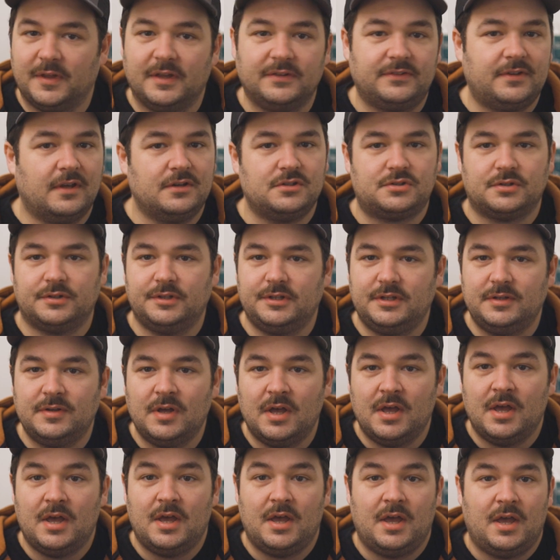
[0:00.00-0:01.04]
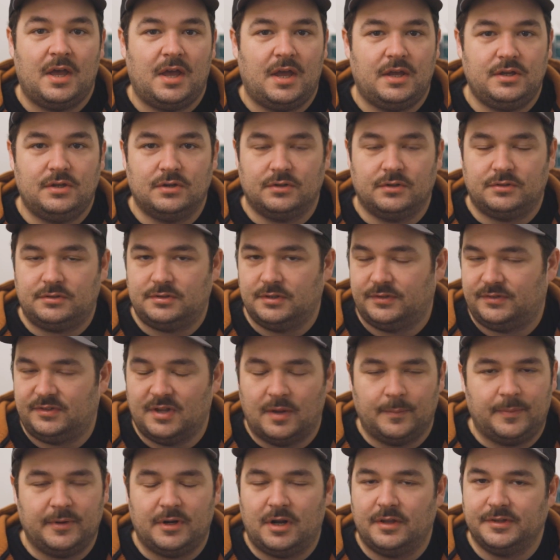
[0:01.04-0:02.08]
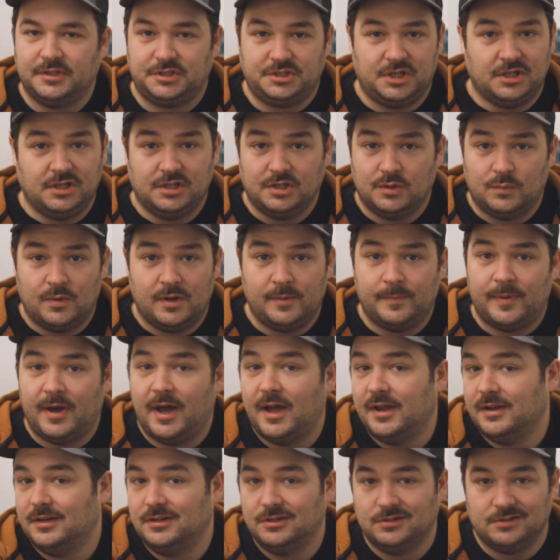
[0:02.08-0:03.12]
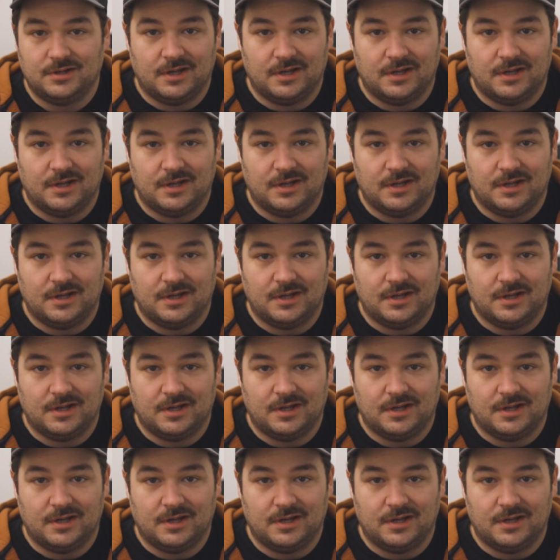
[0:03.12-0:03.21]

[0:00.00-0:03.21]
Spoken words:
Essentially, you're just dumping all the shit into one pot and you're